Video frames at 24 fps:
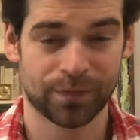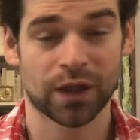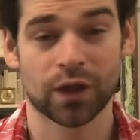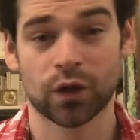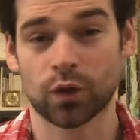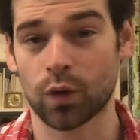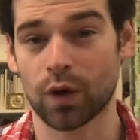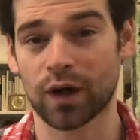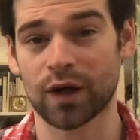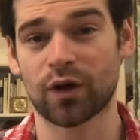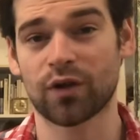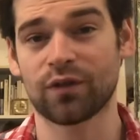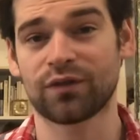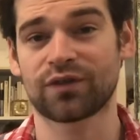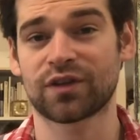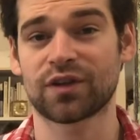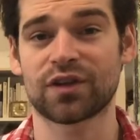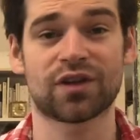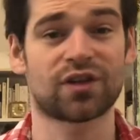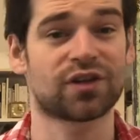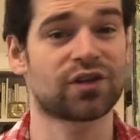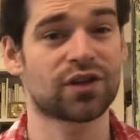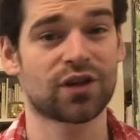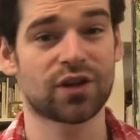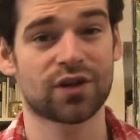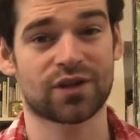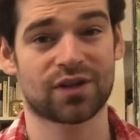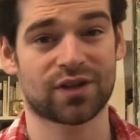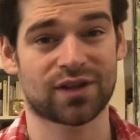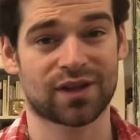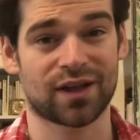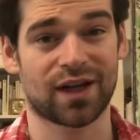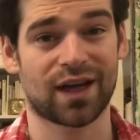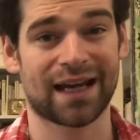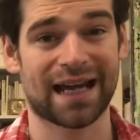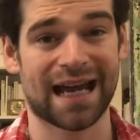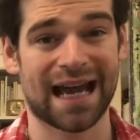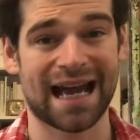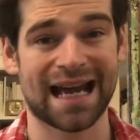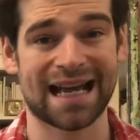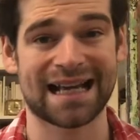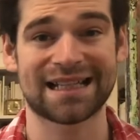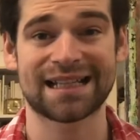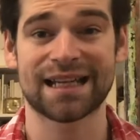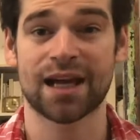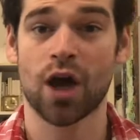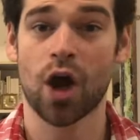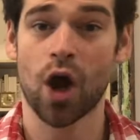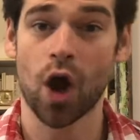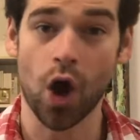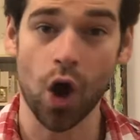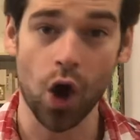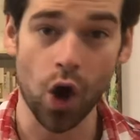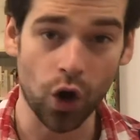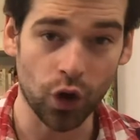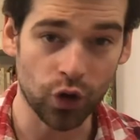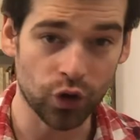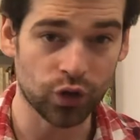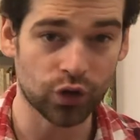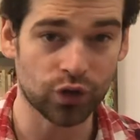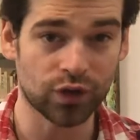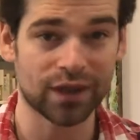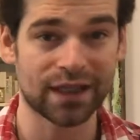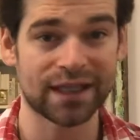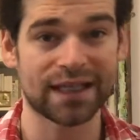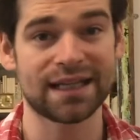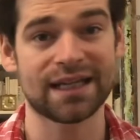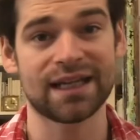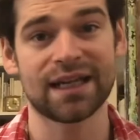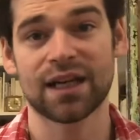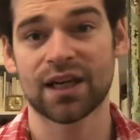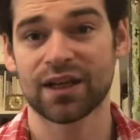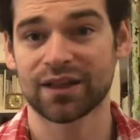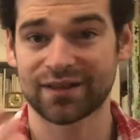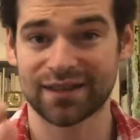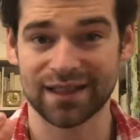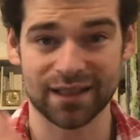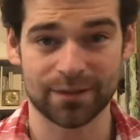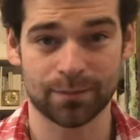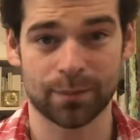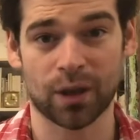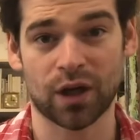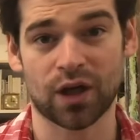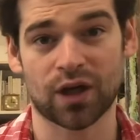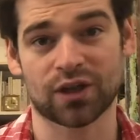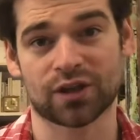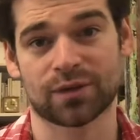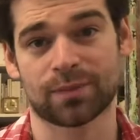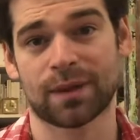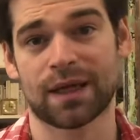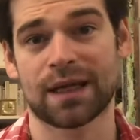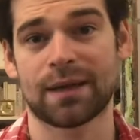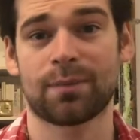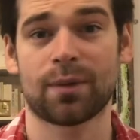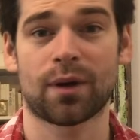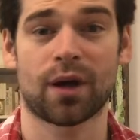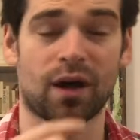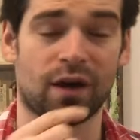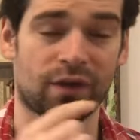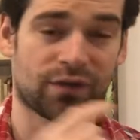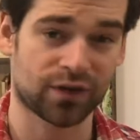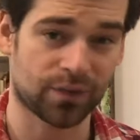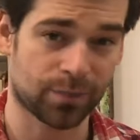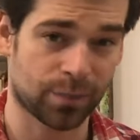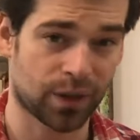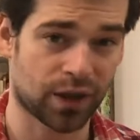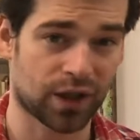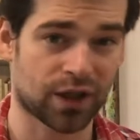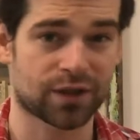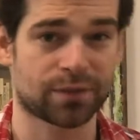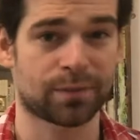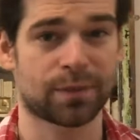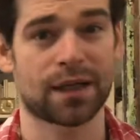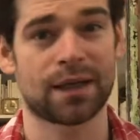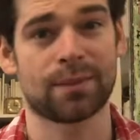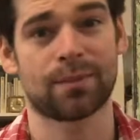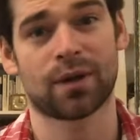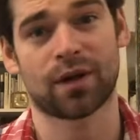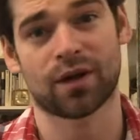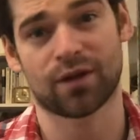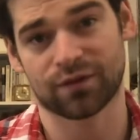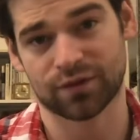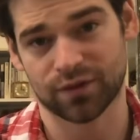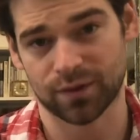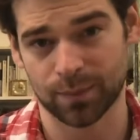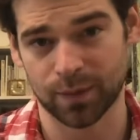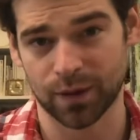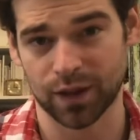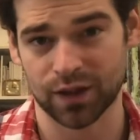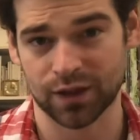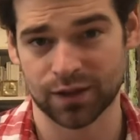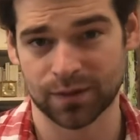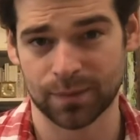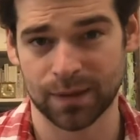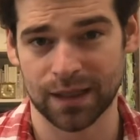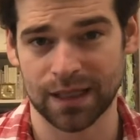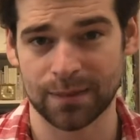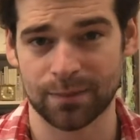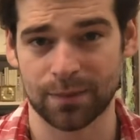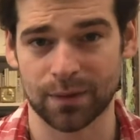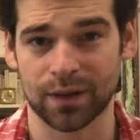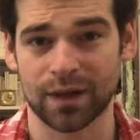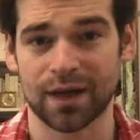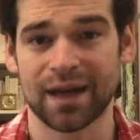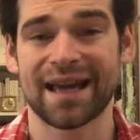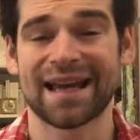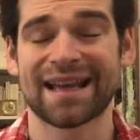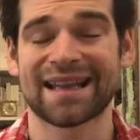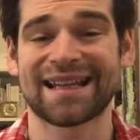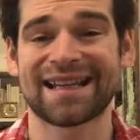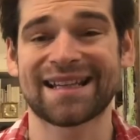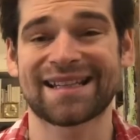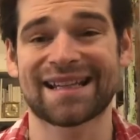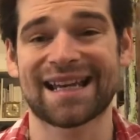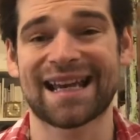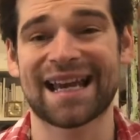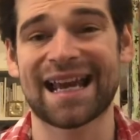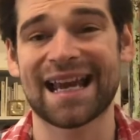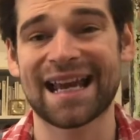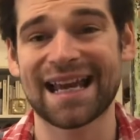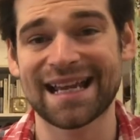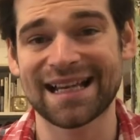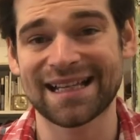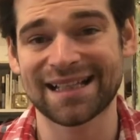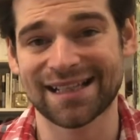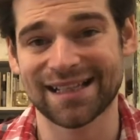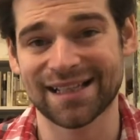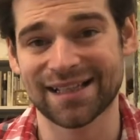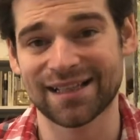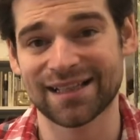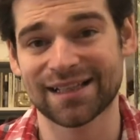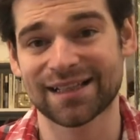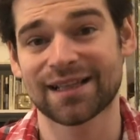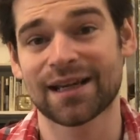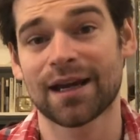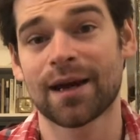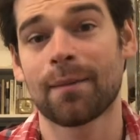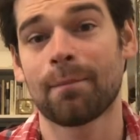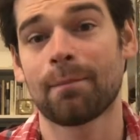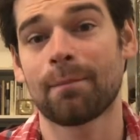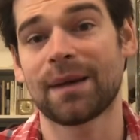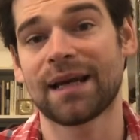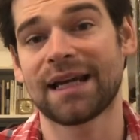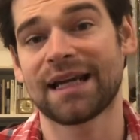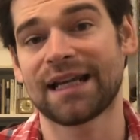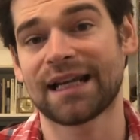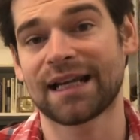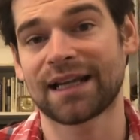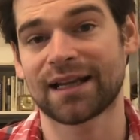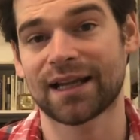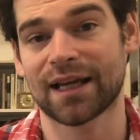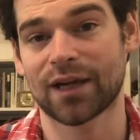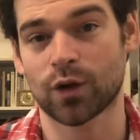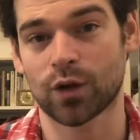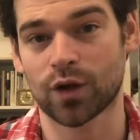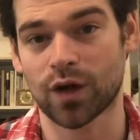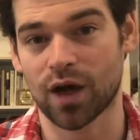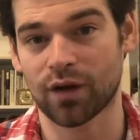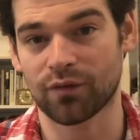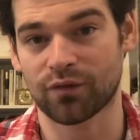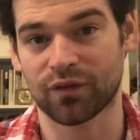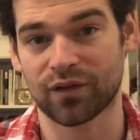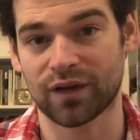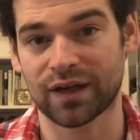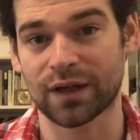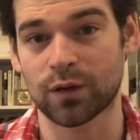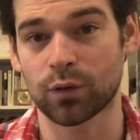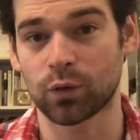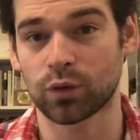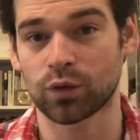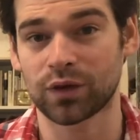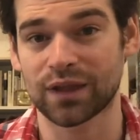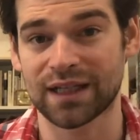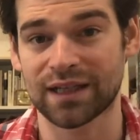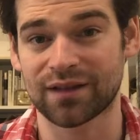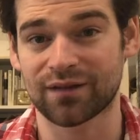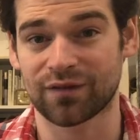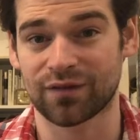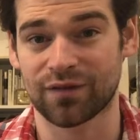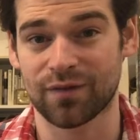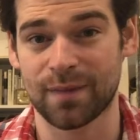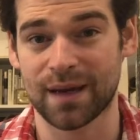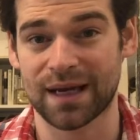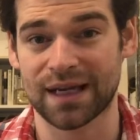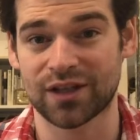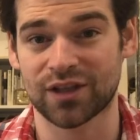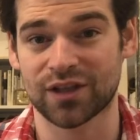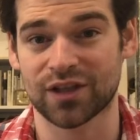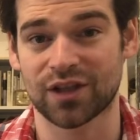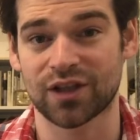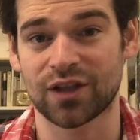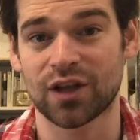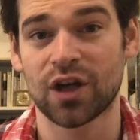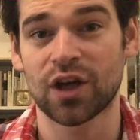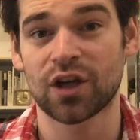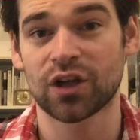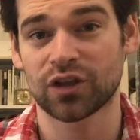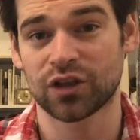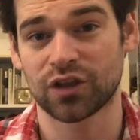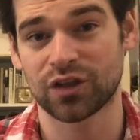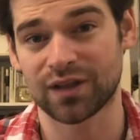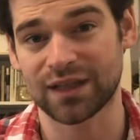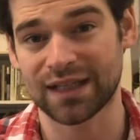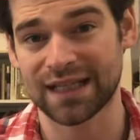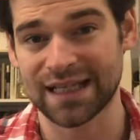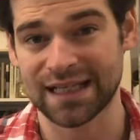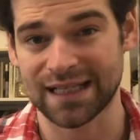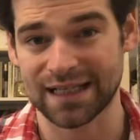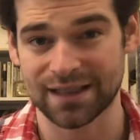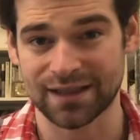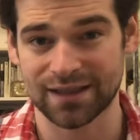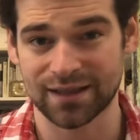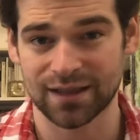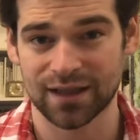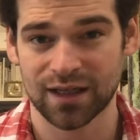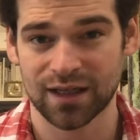Quite often the students I had only did past paper after past paper after past paper. This isn't meaning that you're covering all the information you need.